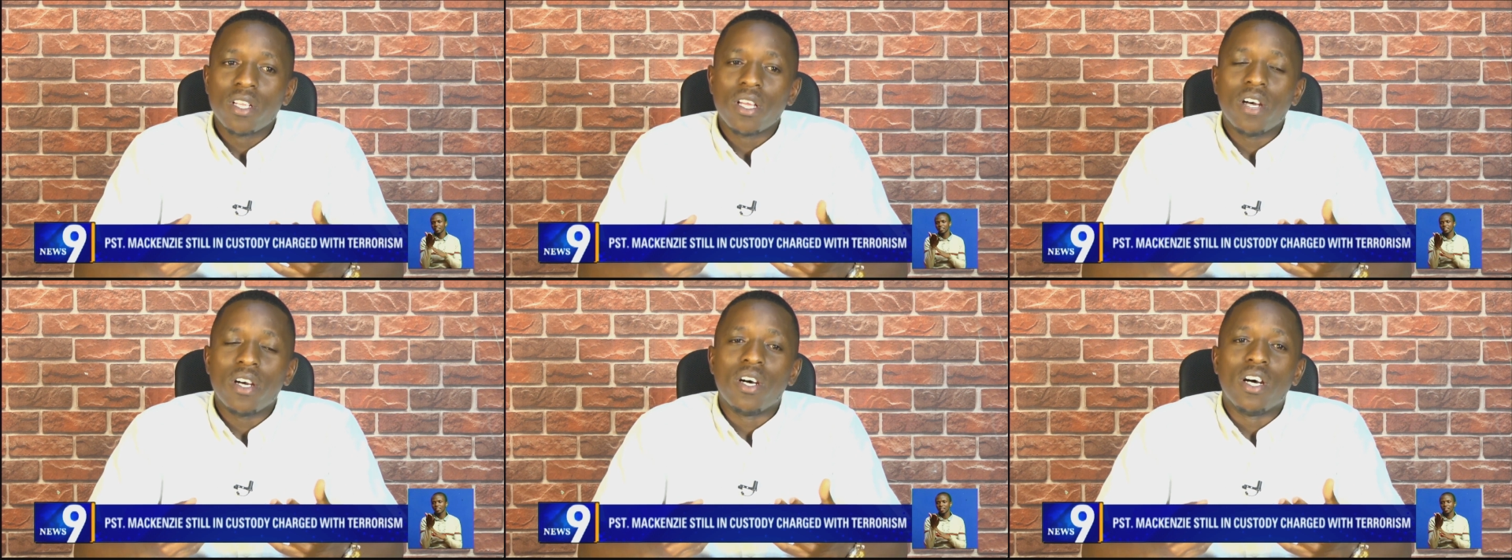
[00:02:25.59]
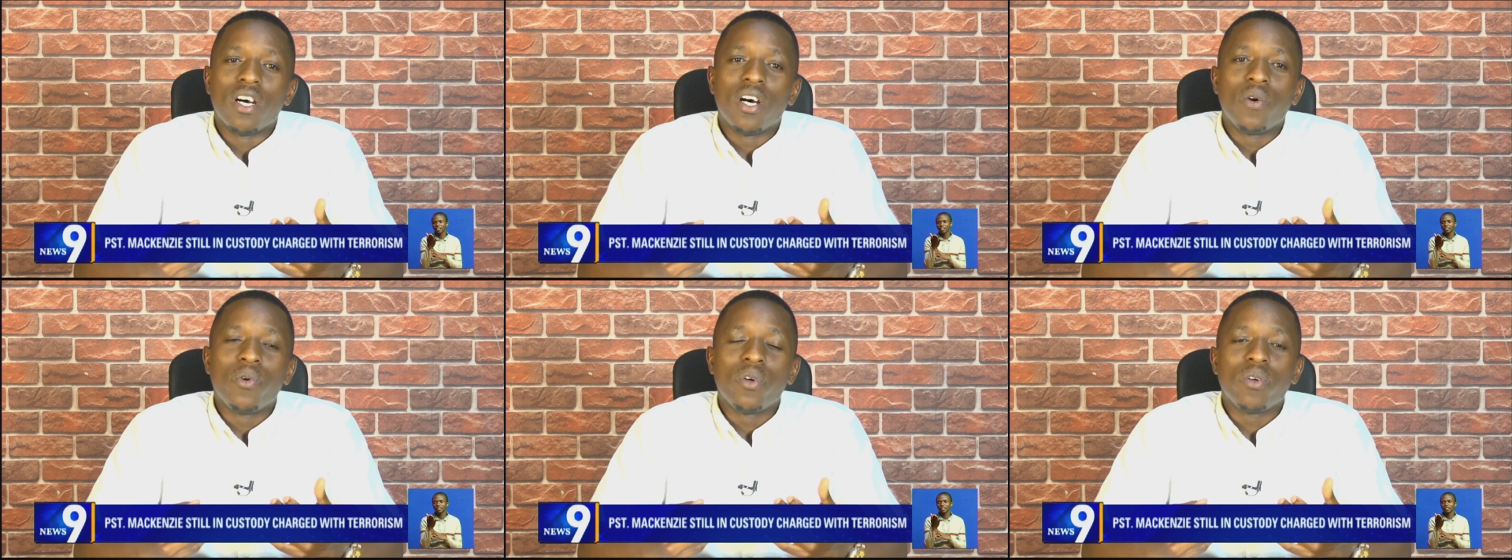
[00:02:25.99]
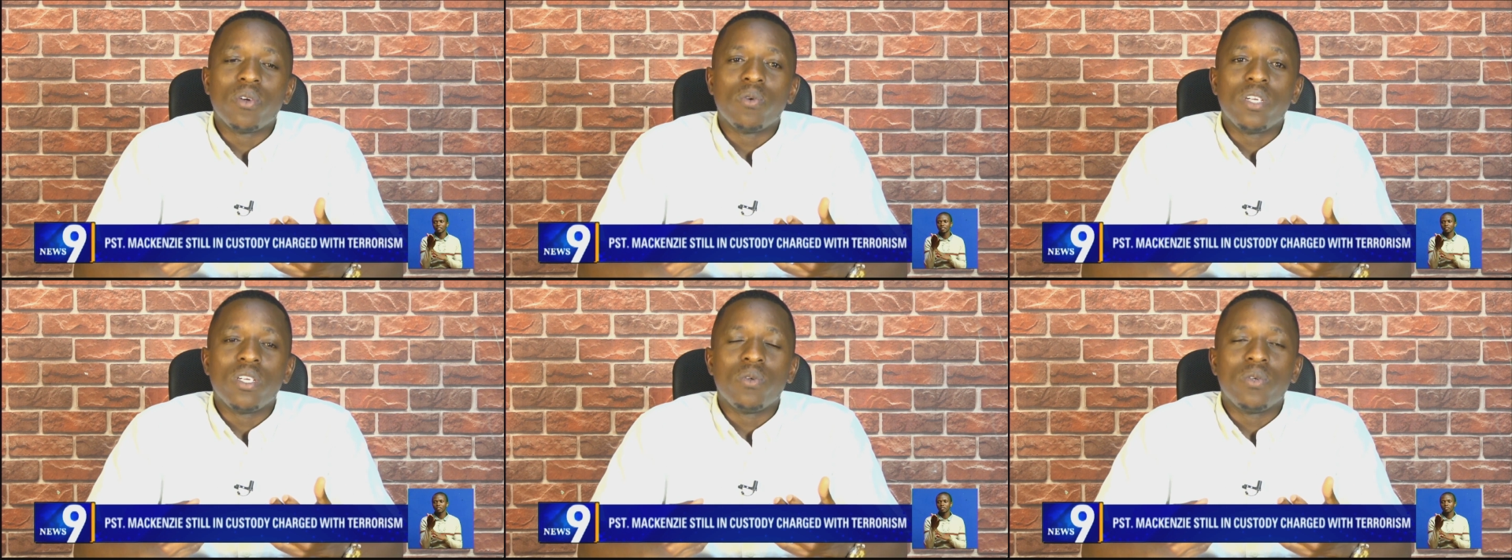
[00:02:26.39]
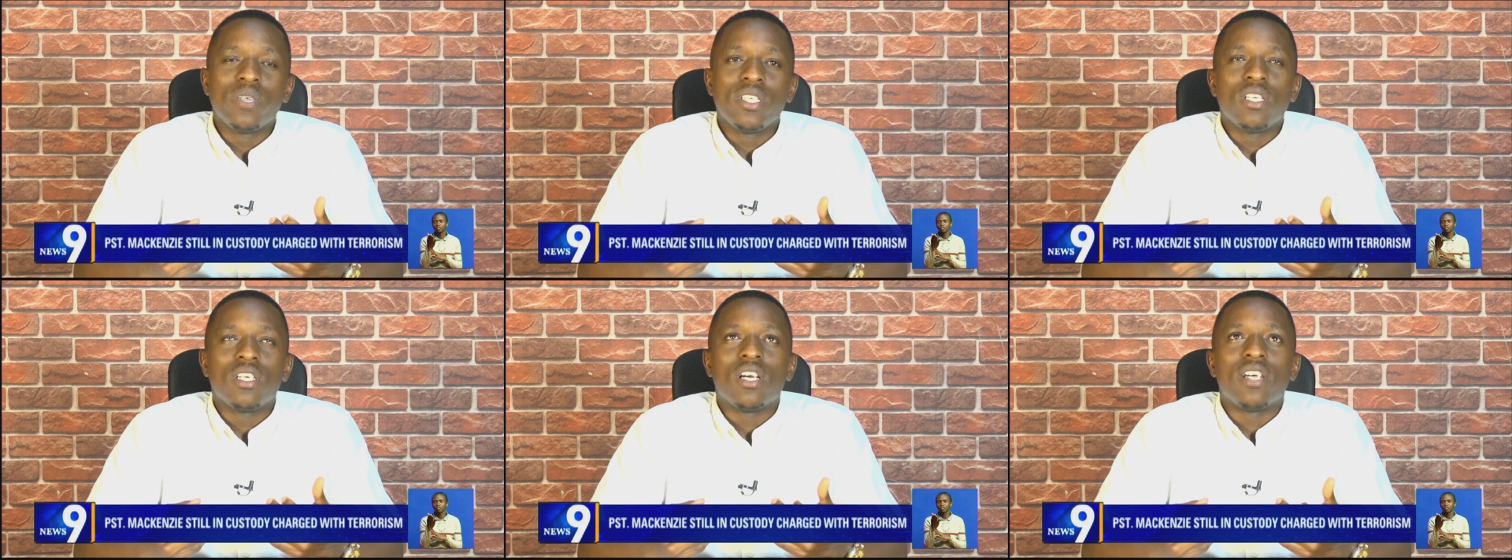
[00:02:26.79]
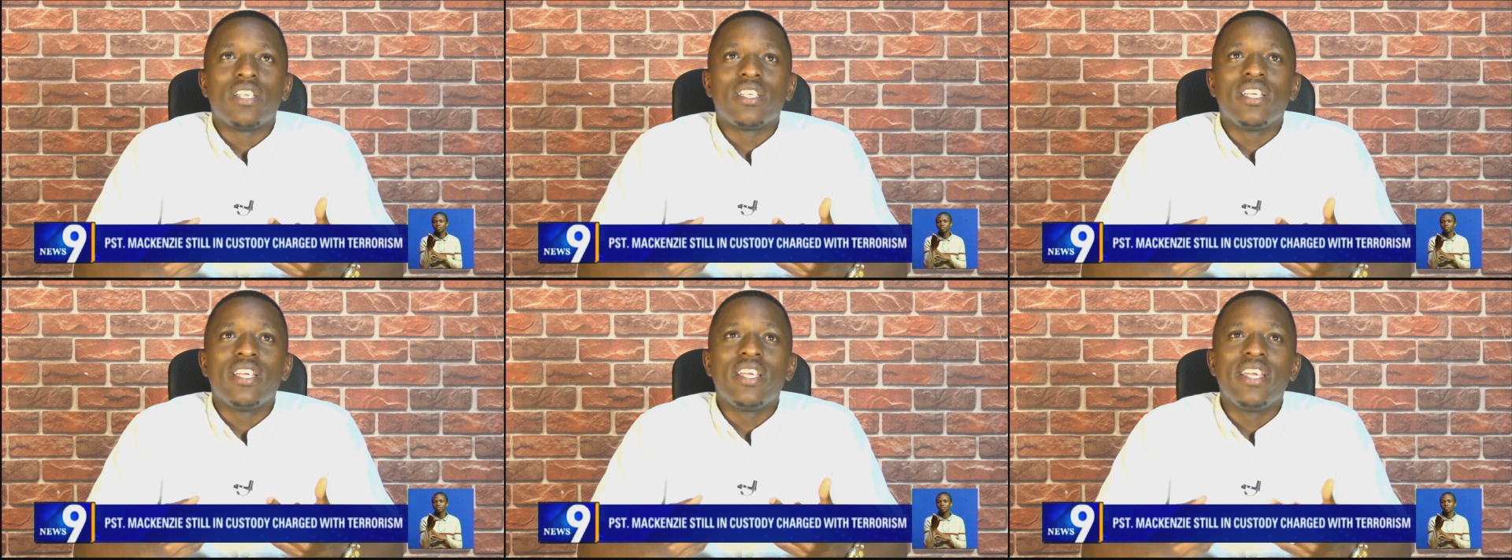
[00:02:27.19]
uh, we, we,
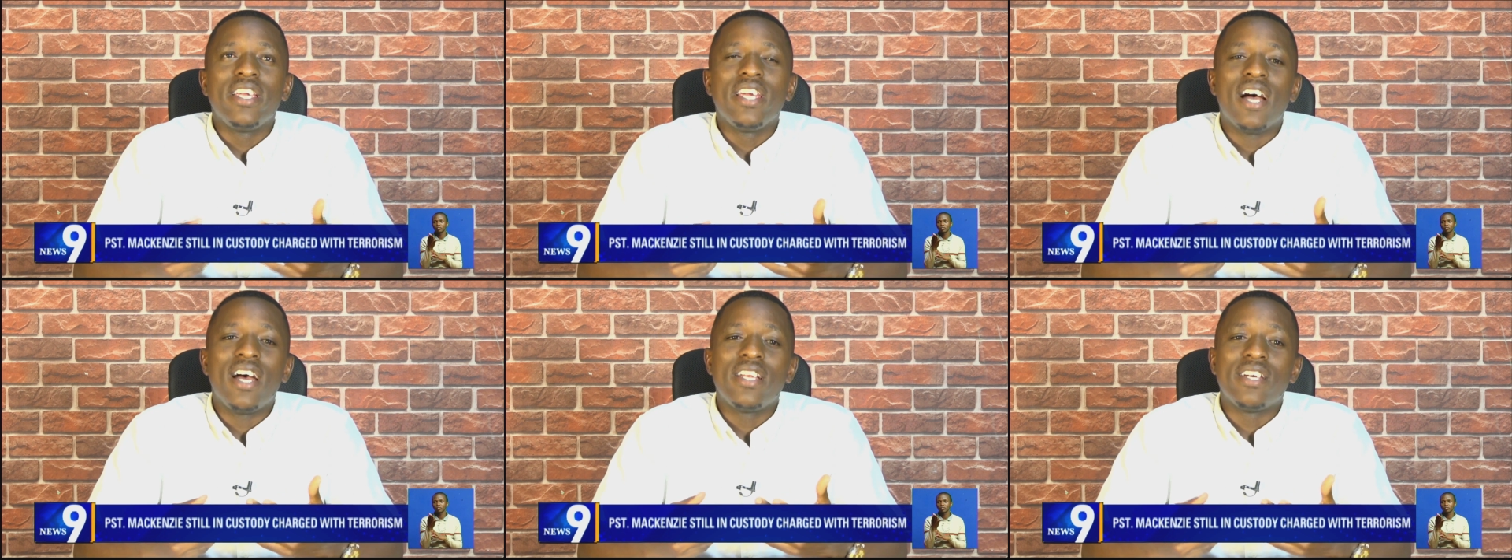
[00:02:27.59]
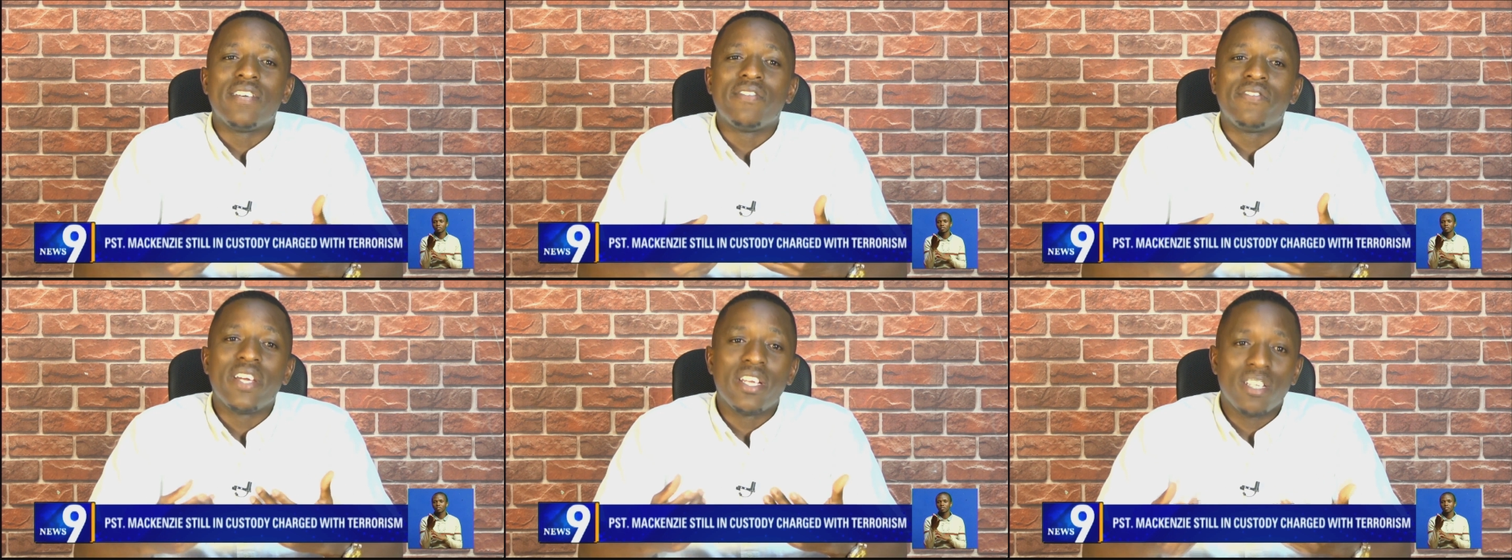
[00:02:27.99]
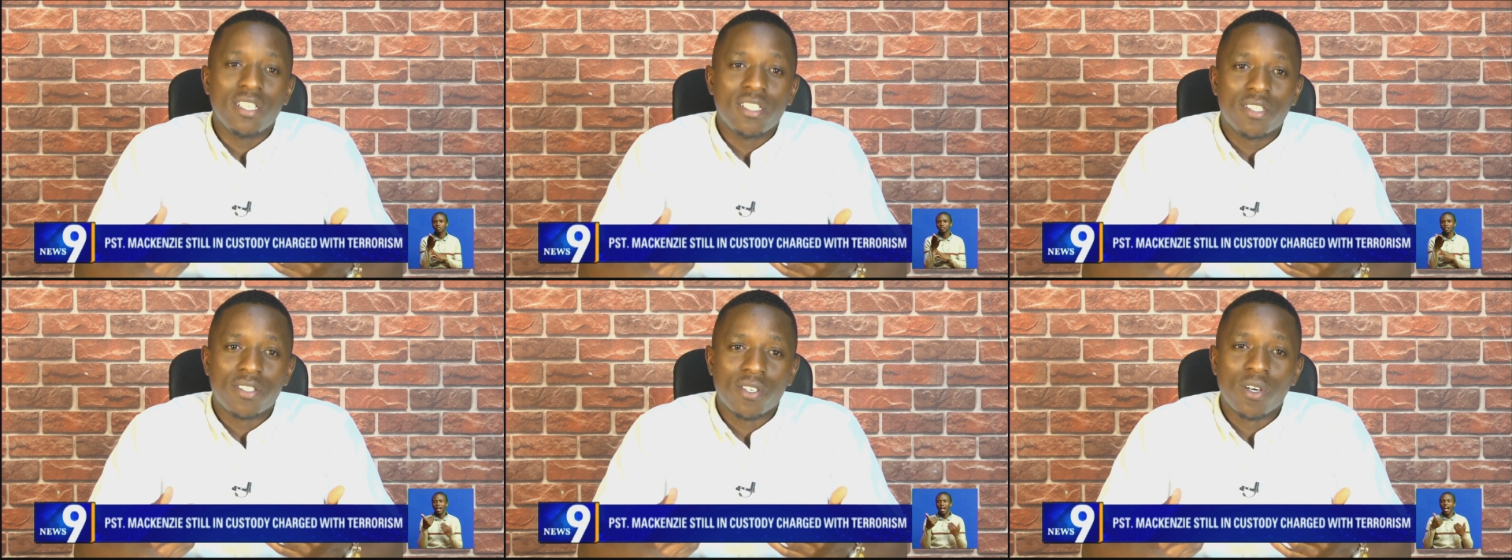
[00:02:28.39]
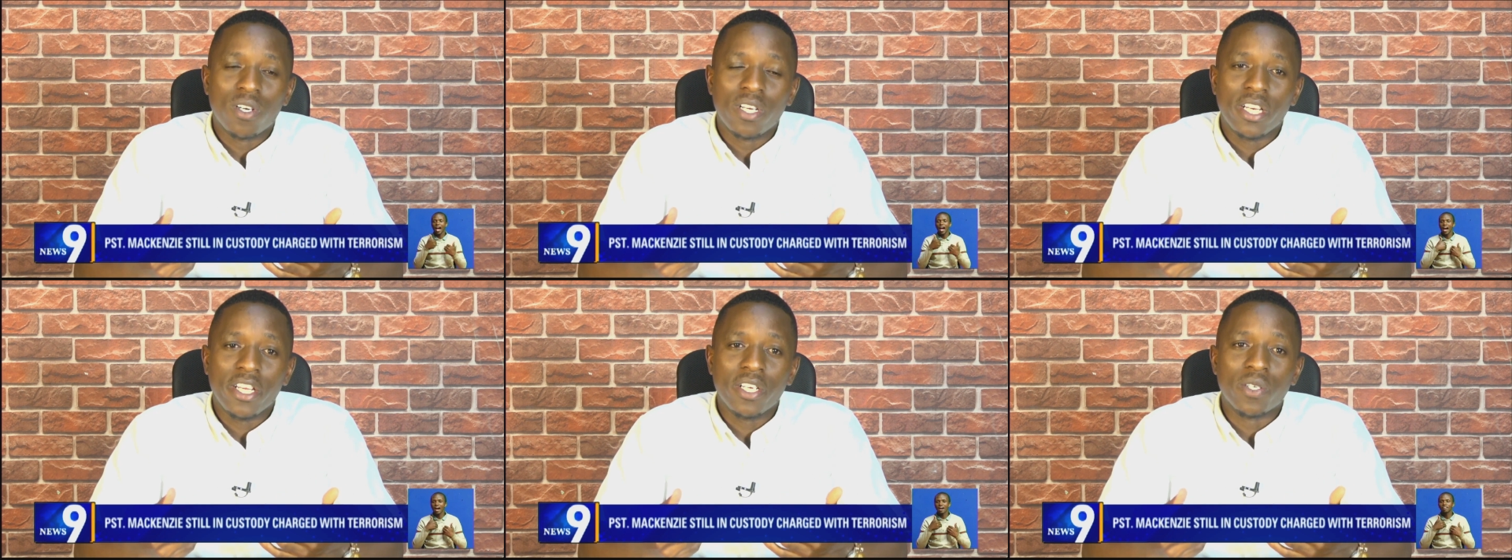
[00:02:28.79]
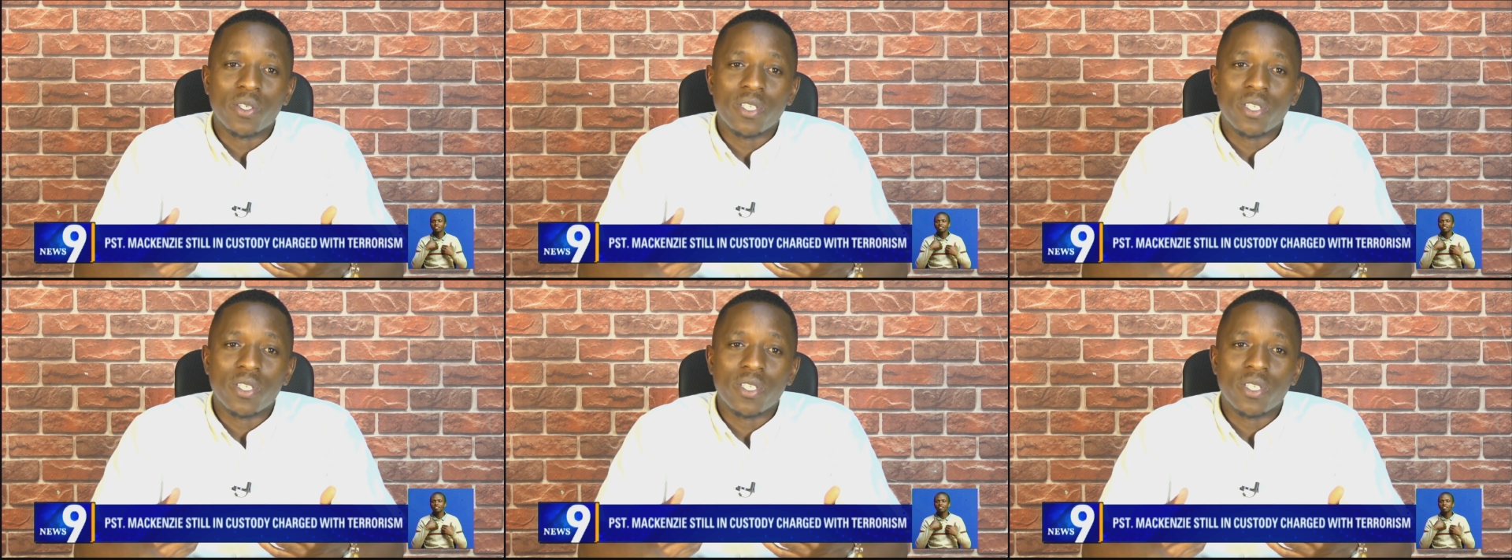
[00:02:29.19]
he had a very strong legal